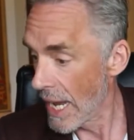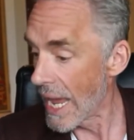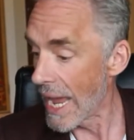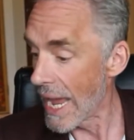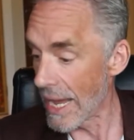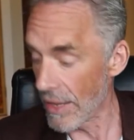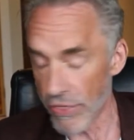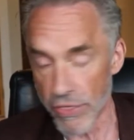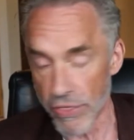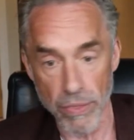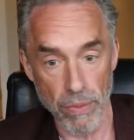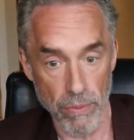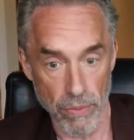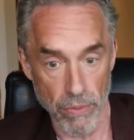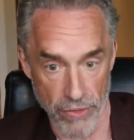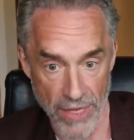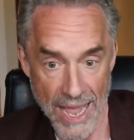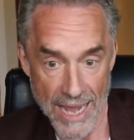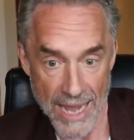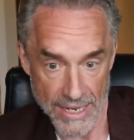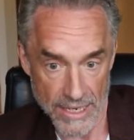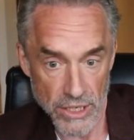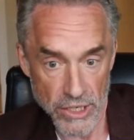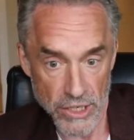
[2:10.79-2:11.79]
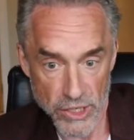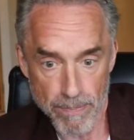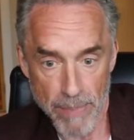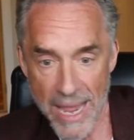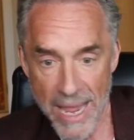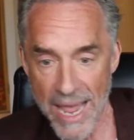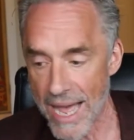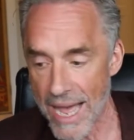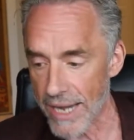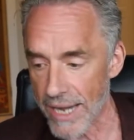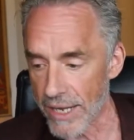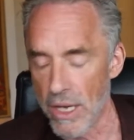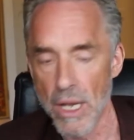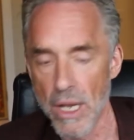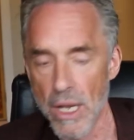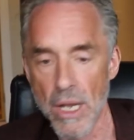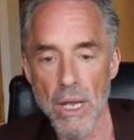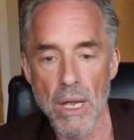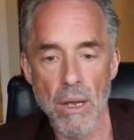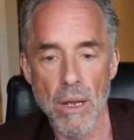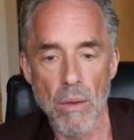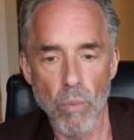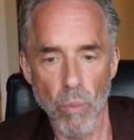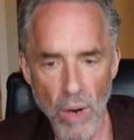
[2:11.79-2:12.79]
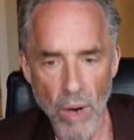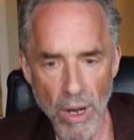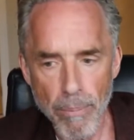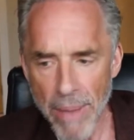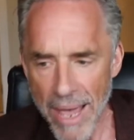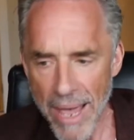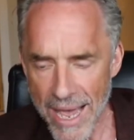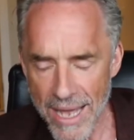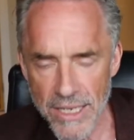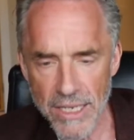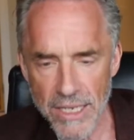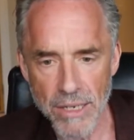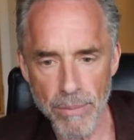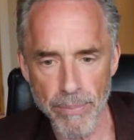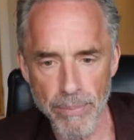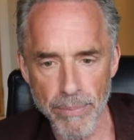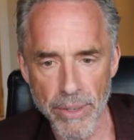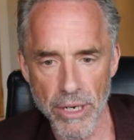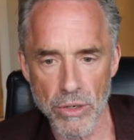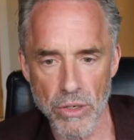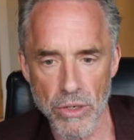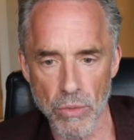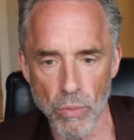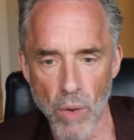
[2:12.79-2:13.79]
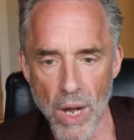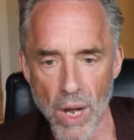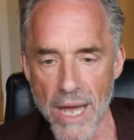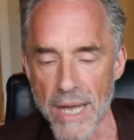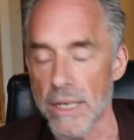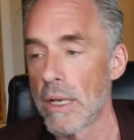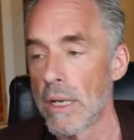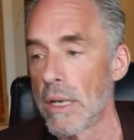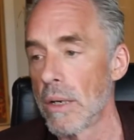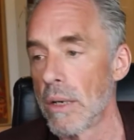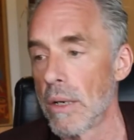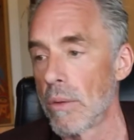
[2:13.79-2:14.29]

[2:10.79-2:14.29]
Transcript: And that is bad. Well, bad compared to what?